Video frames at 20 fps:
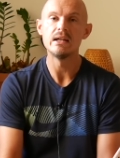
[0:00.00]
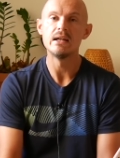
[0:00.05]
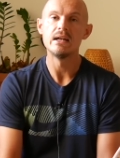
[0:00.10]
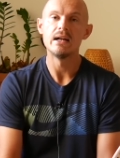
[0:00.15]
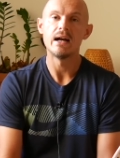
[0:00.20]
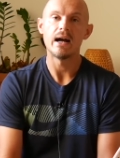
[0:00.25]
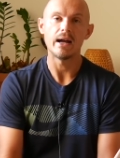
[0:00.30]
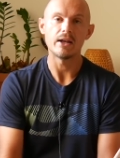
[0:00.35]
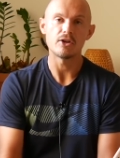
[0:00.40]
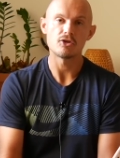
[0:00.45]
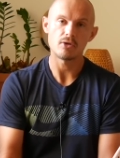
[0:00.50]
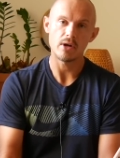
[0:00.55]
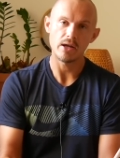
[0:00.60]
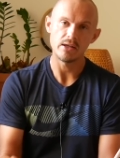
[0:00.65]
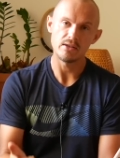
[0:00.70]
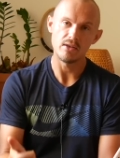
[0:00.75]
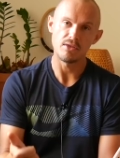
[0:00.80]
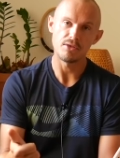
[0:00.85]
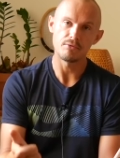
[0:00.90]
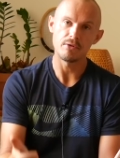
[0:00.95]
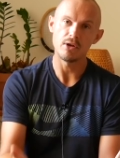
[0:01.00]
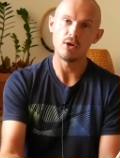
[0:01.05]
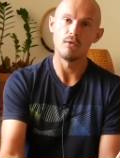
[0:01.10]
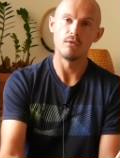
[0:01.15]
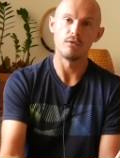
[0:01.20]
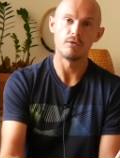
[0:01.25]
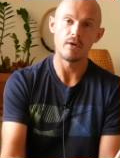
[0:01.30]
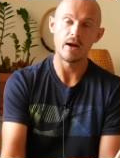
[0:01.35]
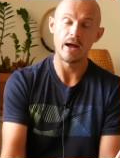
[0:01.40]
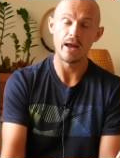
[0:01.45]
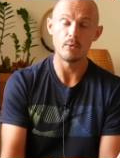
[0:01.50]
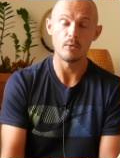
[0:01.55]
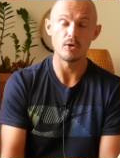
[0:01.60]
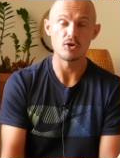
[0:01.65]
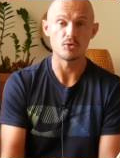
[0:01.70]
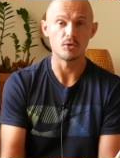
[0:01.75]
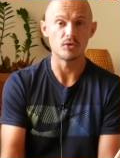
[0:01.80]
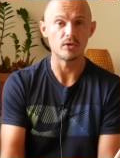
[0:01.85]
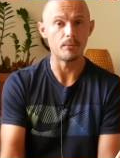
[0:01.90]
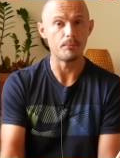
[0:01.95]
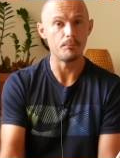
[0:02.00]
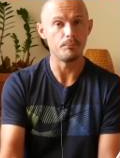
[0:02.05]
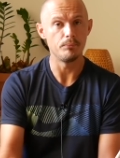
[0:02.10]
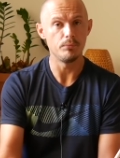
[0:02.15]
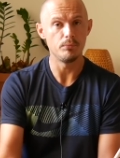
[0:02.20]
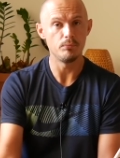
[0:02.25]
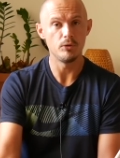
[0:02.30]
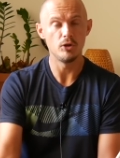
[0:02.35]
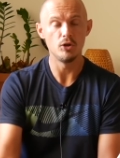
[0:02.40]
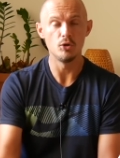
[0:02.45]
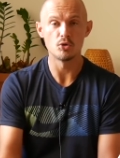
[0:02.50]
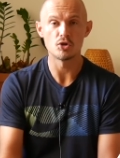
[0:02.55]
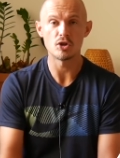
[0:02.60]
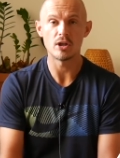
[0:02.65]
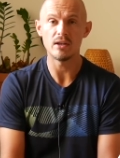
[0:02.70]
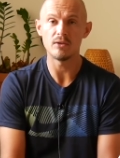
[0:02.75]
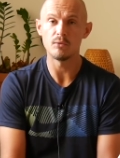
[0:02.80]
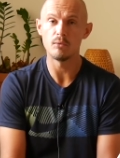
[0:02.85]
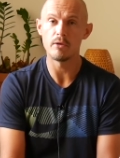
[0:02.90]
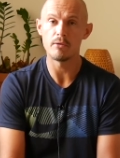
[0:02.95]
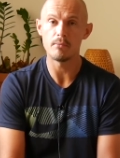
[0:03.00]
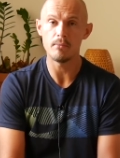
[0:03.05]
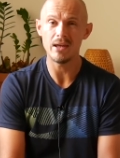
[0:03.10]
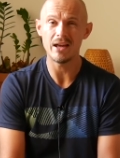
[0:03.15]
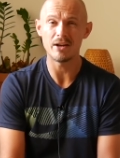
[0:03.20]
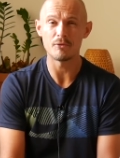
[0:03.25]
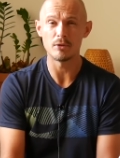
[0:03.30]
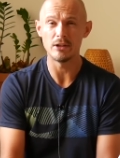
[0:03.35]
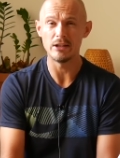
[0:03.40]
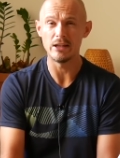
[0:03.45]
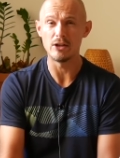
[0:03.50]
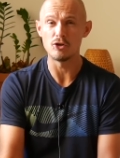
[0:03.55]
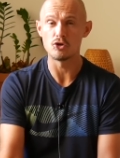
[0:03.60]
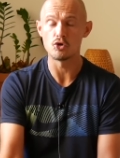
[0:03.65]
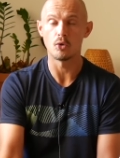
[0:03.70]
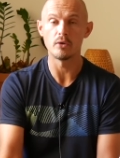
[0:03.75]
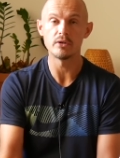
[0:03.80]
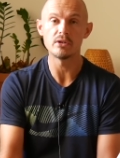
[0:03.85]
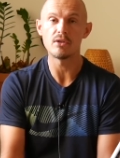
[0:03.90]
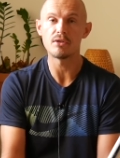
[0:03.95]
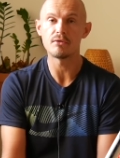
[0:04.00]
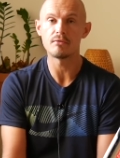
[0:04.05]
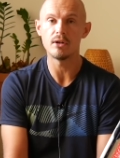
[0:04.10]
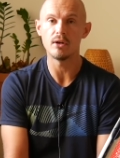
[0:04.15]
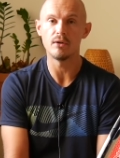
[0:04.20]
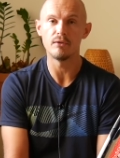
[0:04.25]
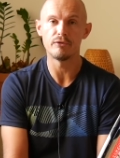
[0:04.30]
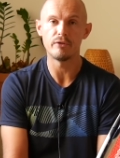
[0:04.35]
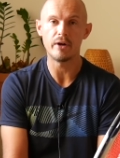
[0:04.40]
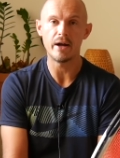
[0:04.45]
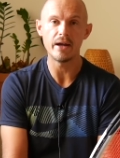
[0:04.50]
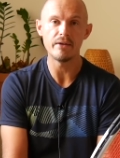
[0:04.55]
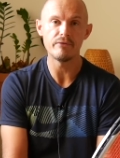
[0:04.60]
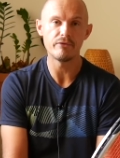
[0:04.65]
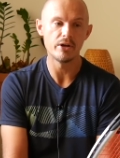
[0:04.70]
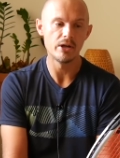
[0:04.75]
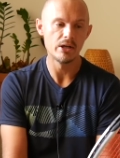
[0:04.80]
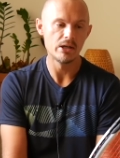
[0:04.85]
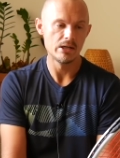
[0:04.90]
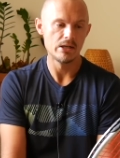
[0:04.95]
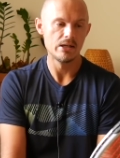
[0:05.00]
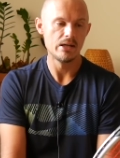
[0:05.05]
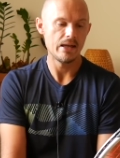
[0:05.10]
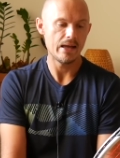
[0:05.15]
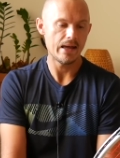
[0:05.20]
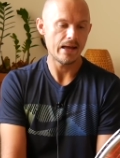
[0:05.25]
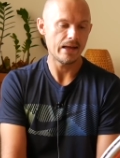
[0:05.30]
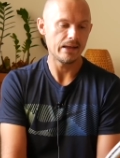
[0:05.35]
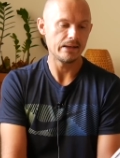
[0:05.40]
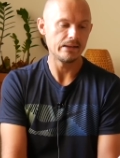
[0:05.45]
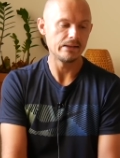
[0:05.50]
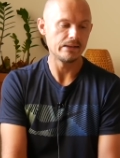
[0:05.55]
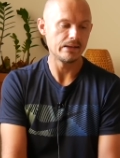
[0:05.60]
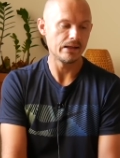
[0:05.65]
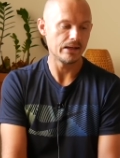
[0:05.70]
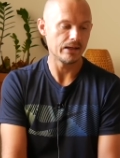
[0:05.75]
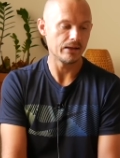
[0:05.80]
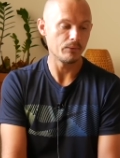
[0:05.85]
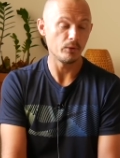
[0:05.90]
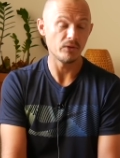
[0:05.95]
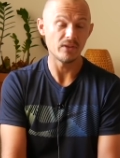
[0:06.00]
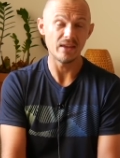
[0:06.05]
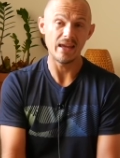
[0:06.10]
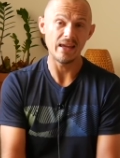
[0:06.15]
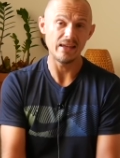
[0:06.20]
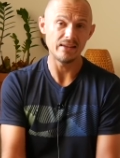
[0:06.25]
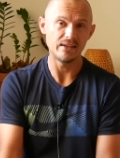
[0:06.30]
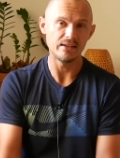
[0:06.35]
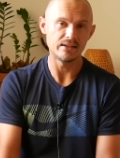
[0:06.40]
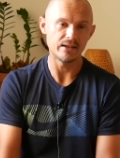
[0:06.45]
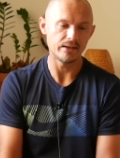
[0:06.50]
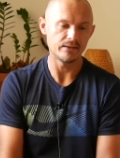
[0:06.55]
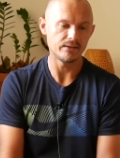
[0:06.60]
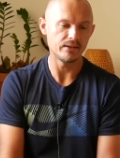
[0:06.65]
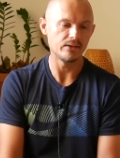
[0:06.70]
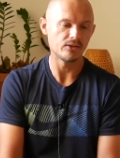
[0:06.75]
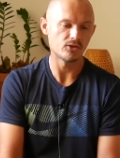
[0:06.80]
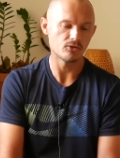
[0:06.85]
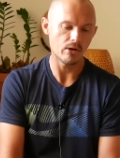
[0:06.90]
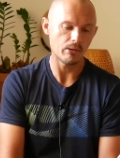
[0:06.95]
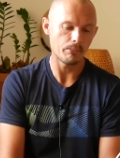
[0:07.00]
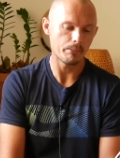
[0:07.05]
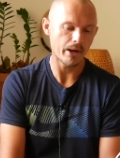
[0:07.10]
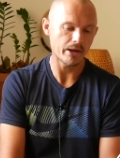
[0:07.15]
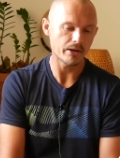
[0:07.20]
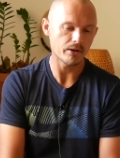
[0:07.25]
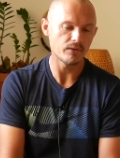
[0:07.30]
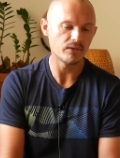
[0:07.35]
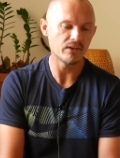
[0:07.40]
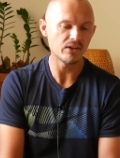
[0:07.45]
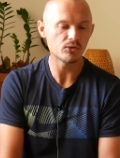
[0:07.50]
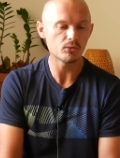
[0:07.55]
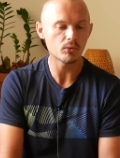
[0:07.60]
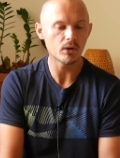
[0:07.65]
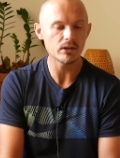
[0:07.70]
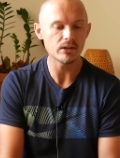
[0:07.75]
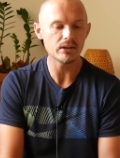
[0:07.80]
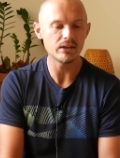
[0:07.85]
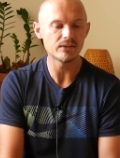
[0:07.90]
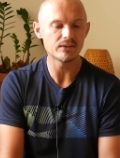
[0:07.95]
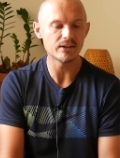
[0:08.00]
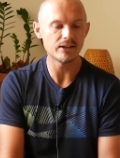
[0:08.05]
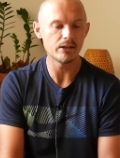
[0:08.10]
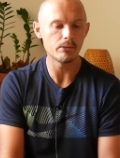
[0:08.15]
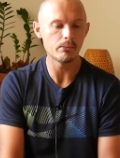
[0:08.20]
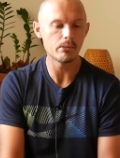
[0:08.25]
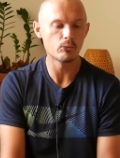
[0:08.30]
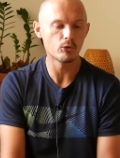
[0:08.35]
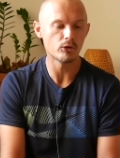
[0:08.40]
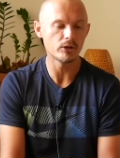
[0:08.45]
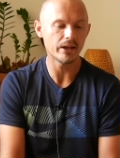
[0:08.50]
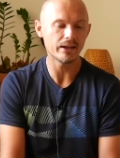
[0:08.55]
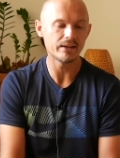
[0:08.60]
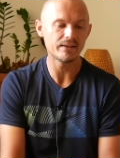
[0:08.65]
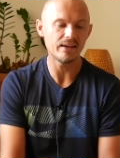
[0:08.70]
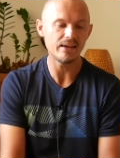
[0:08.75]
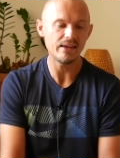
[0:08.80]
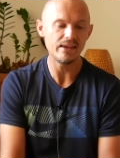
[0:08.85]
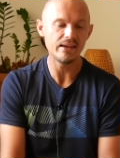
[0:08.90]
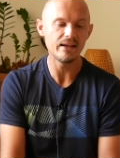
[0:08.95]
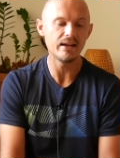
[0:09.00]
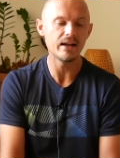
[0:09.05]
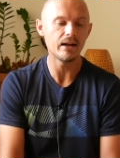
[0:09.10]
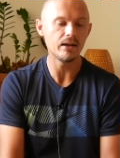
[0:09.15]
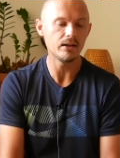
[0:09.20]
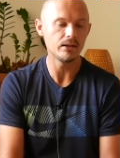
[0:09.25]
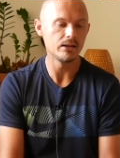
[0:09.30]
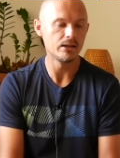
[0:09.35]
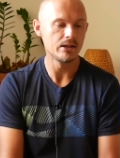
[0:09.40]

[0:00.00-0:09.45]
I tried the 305, which was a huge hit with me. I really enjoyed the 305, and with the 18-19 string pattern. This one is a little bit more like the Iga,